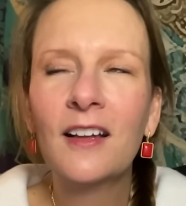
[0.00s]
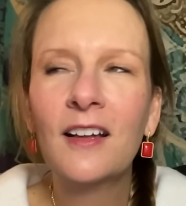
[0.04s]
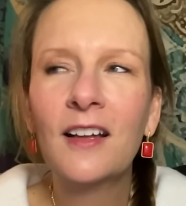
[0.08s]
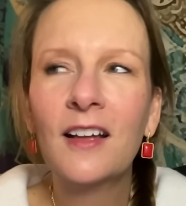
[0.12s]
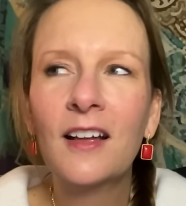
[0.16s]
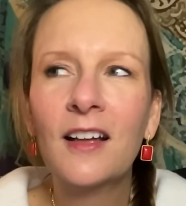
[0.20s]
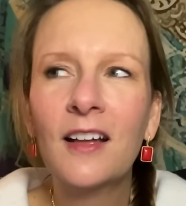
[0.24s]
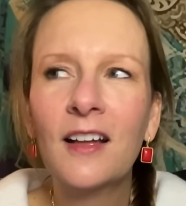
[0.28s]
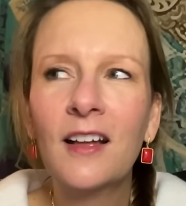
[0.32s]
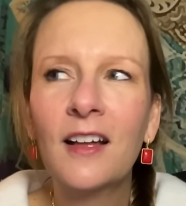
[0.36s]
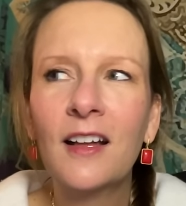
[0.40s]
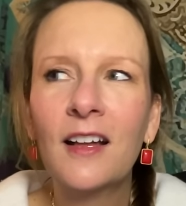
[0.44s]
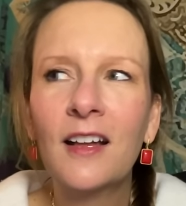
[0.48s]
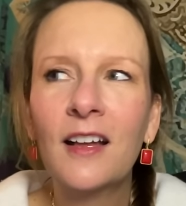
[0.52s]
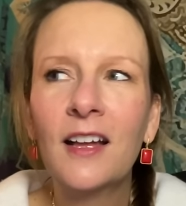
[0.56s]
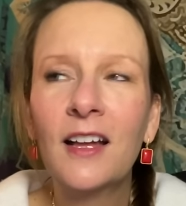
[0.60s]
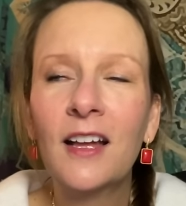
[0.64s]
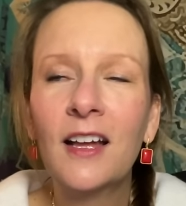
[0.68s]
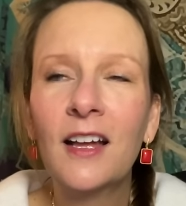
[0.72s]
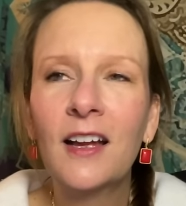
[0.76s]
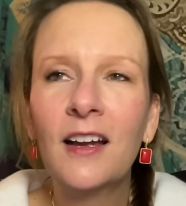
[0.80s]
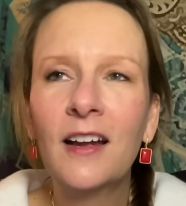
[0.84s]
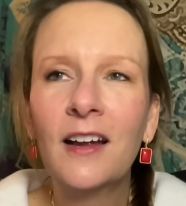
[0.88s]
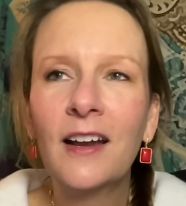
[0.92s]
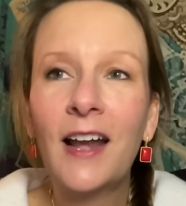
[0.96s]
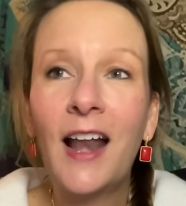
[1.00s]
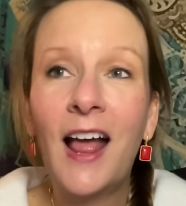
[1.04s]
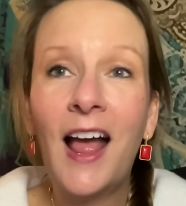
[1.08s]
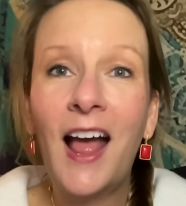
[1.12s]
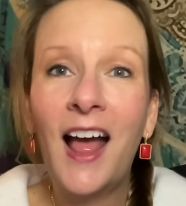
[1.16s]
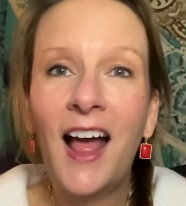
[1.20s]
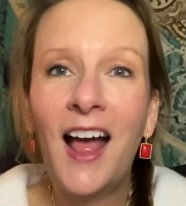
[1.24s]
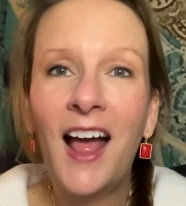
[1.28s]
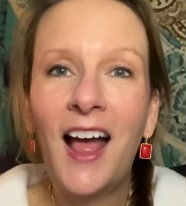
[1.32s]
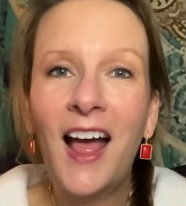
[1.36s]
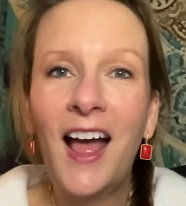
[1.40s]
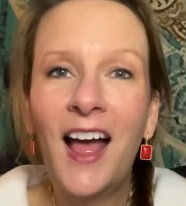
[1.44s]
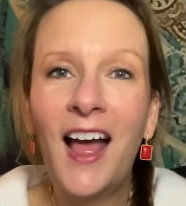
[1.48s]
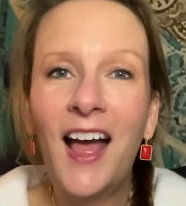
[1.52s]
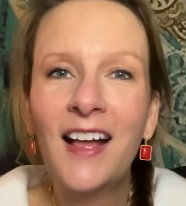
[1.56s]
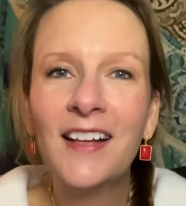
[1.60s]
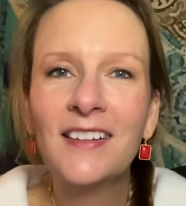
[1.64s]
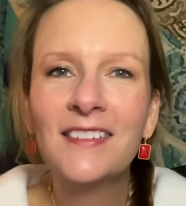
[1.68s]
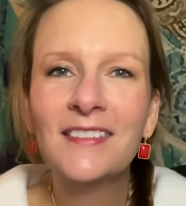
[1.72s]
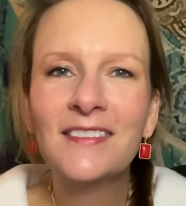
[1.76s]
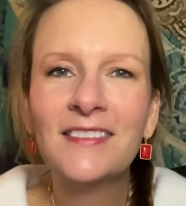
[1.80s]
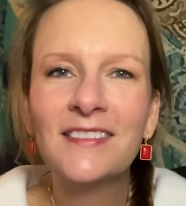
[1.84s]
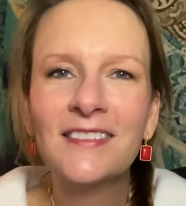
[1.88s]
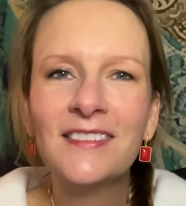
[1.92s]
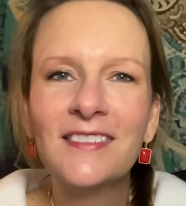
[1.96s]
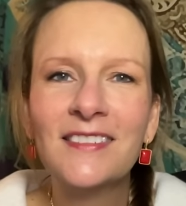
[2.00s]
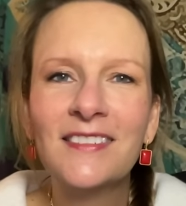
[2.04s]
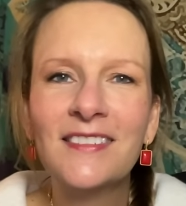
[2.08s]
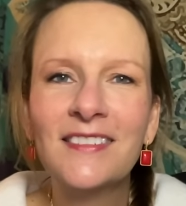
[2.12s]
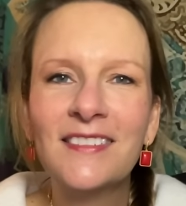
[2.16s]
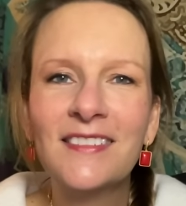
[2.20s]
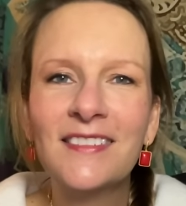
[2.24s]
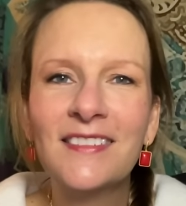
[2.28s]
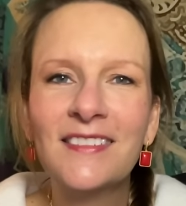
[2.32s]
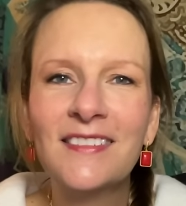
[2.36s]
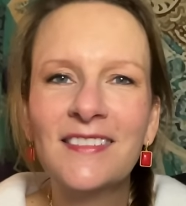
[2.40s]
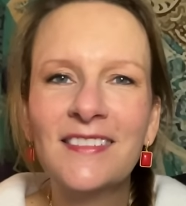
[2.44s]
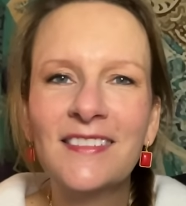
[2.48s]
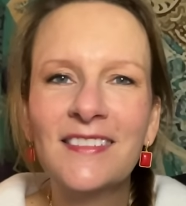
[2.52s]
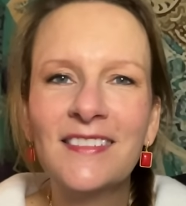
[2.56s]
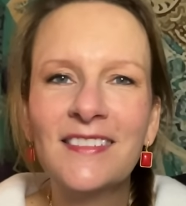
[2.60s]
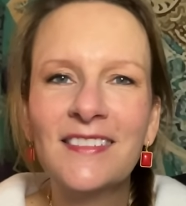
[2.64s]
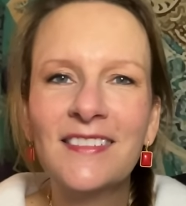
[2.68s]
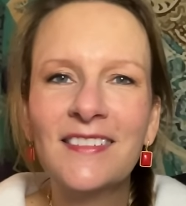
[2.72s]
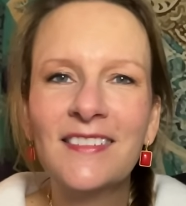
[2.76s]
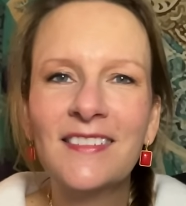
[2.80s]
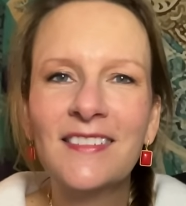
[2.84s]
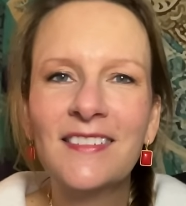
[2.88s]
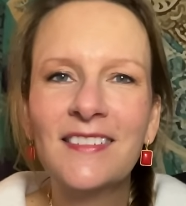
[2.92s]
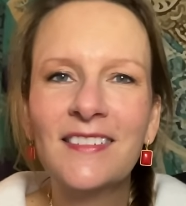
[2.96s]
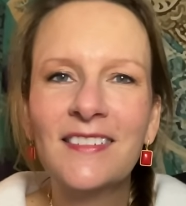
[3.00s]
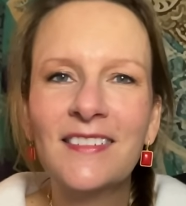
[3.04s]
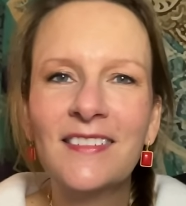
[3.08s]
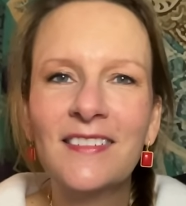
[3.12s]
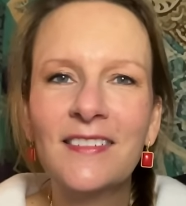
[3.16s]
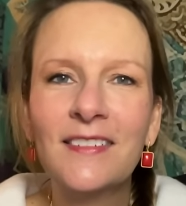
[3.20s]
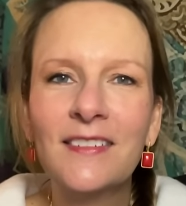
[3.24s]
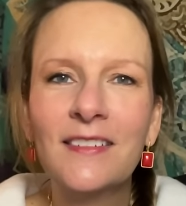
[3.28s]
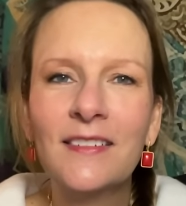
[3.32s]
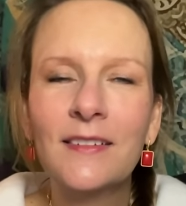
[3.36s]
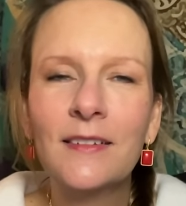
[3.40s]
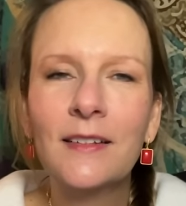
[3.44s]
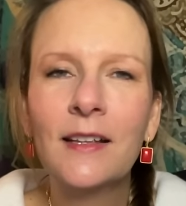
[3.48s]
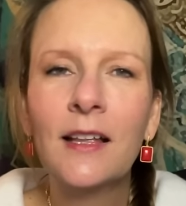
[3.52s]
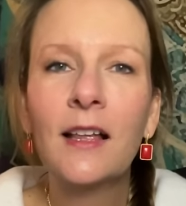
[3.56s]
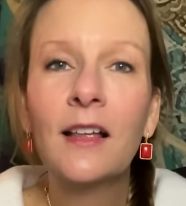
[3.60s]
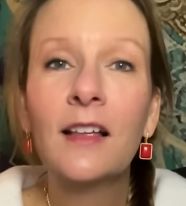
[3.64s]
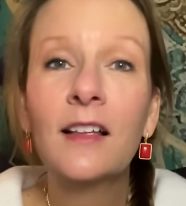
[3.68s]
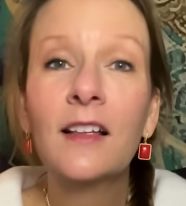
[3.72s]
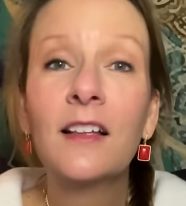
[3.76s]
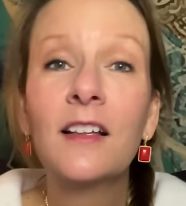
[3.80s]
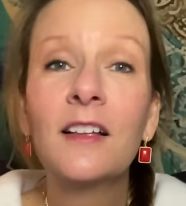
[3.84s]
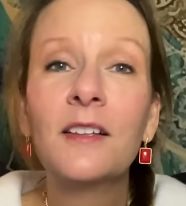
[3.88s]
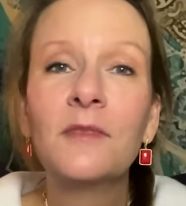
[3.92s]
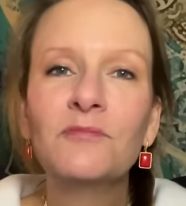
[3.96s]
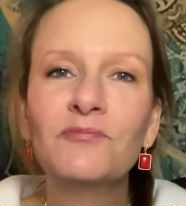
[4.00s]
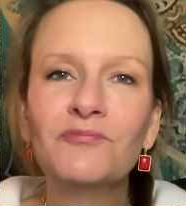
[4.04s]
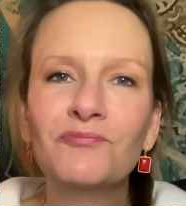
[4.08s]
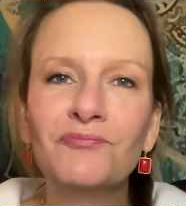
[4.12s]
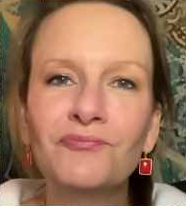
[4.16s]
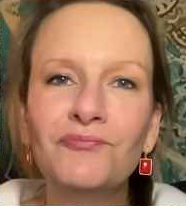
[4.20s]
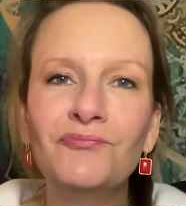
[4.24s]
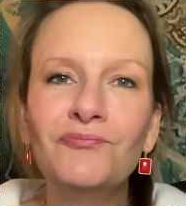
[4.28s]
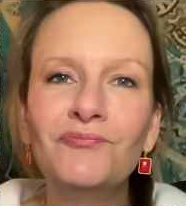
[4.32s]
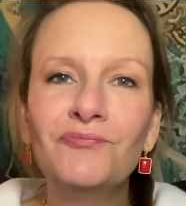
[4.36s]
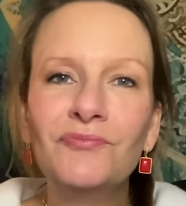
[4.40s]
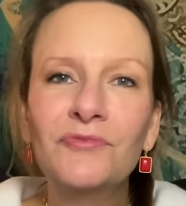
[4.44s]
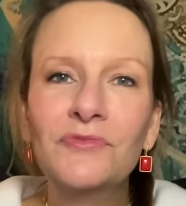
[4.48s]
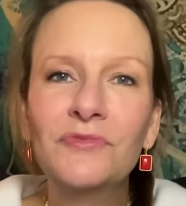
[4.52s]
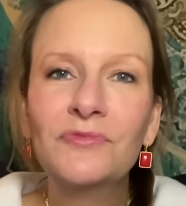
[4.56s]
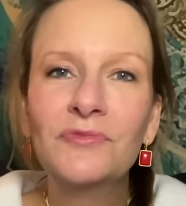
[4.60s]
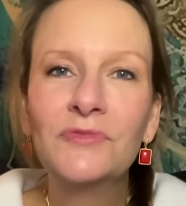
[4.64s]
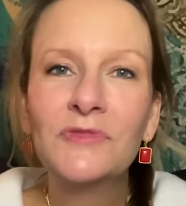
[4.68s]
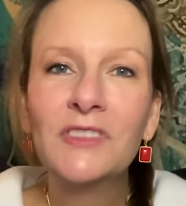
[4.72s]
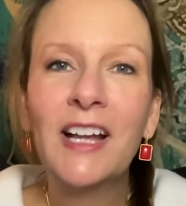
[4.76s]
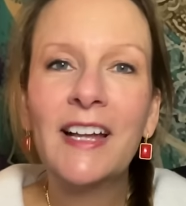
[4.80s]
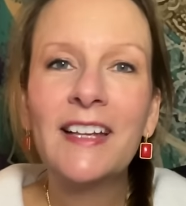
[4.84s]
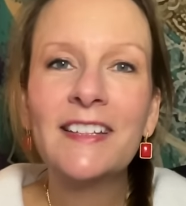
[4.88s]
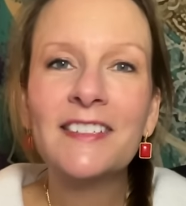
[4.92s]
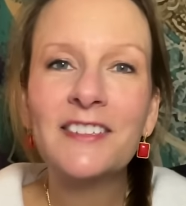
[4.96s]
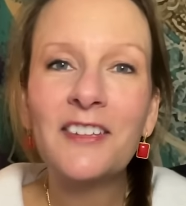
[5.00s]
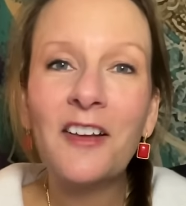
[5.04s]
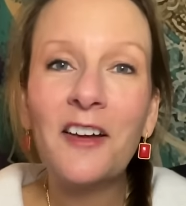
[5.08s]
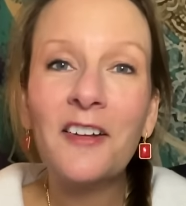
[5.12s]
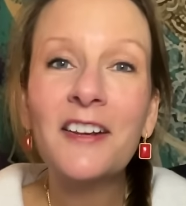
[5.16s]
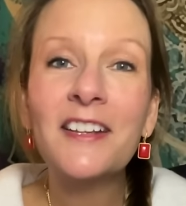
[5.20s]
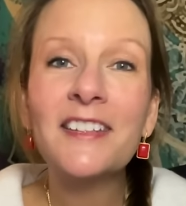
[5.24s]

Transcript: Good evening, Aaron. St. Patrick's Day will be on Sunday, March 17th, 2024. It's on